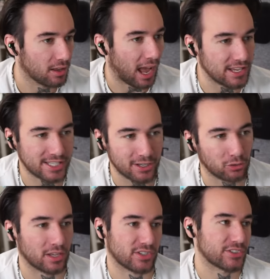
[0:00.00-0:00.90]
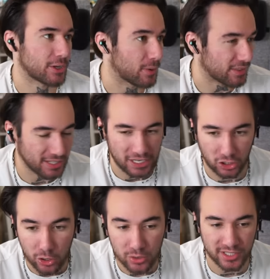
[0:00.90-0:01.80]
I still listen to it. The
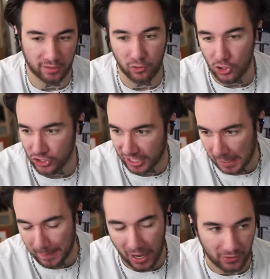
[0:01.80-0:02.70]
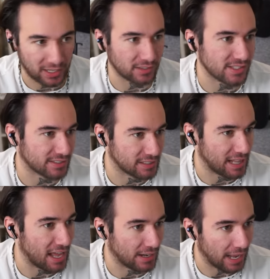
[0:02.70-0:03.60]
acoustic version came out, and I listen to
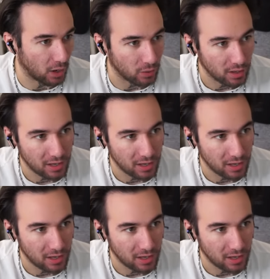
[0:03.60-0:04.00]
that now.